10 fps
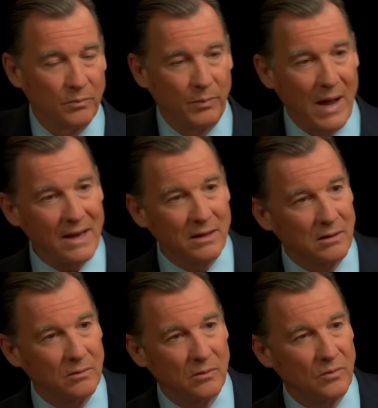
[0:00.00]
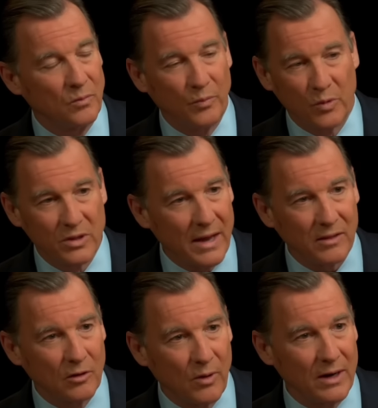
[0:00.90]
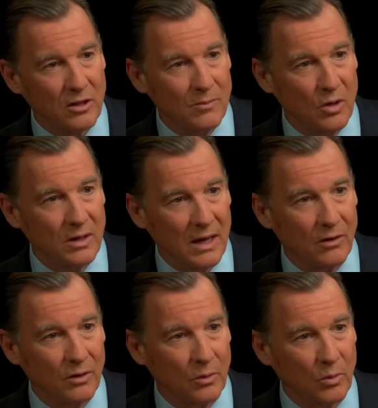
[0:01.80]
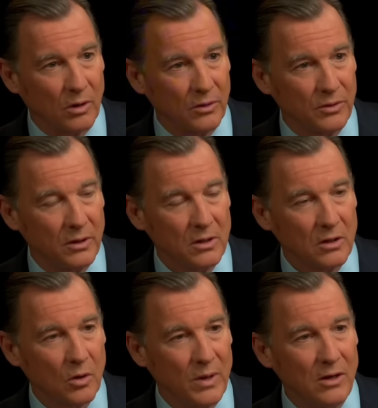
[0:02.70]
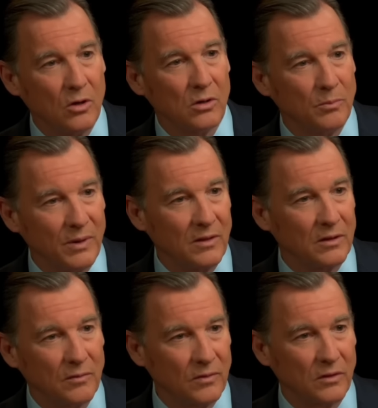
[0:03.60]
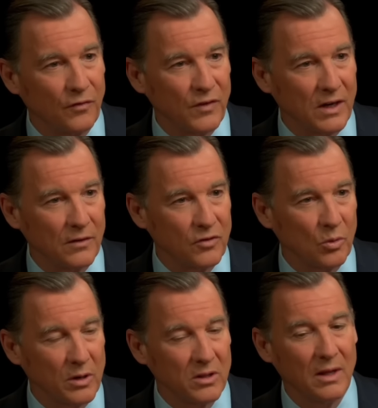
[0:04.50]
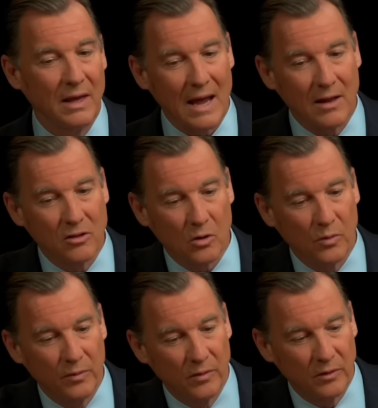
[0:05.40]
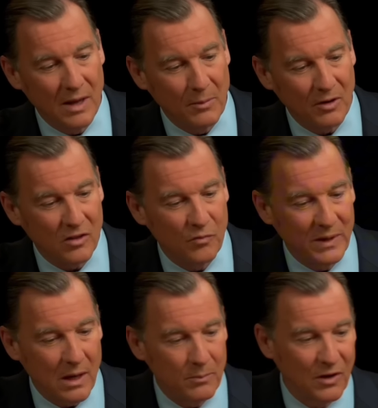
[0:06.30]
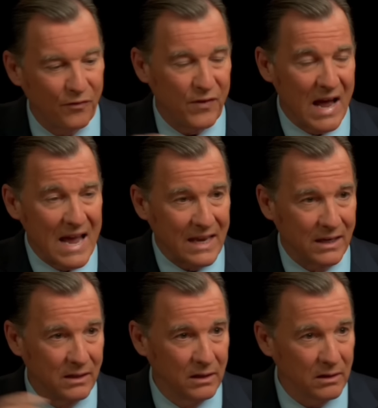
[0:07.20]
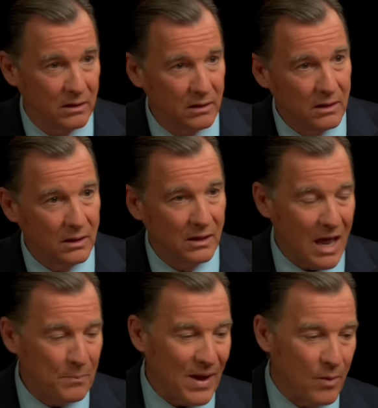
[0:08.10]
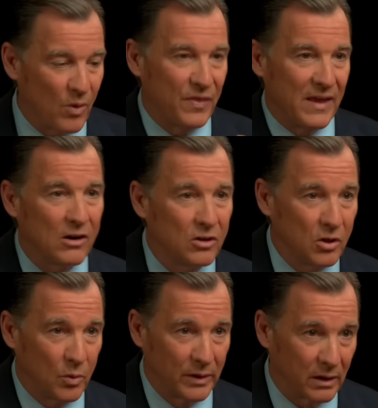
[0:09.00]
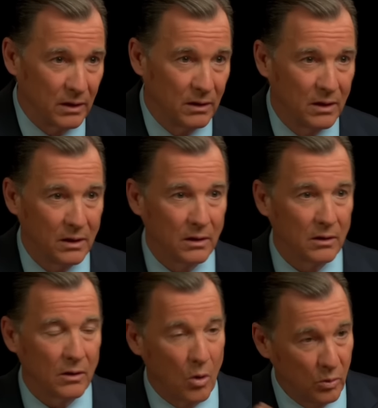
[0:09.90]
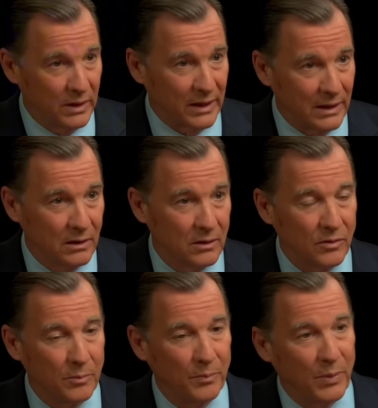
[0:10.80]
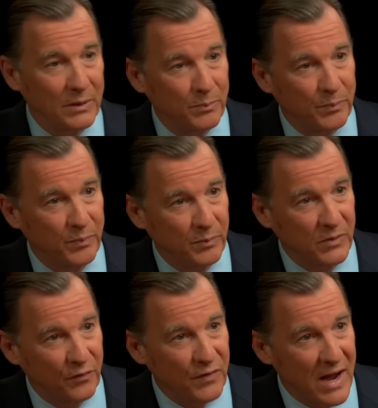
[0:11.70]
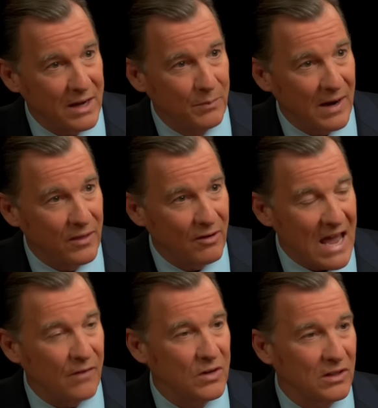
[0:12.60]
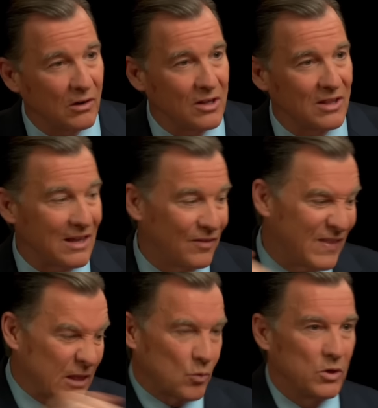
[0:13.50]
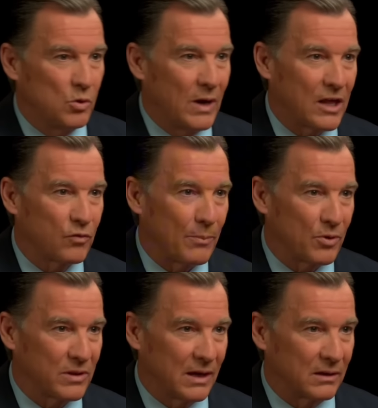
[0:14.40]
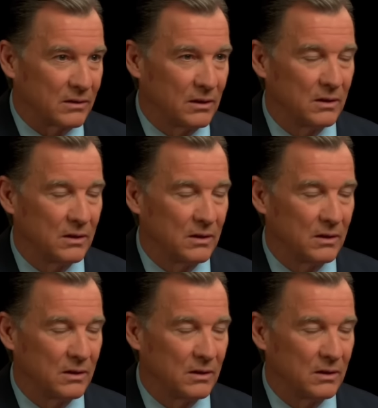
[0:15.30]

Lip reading: Biden was not the greatest communicator in the world, so he couldn't be the definitive source. And so the Democrats have become defined not by what they're doing only, but defined by their adversary saying, that's what you guys represent.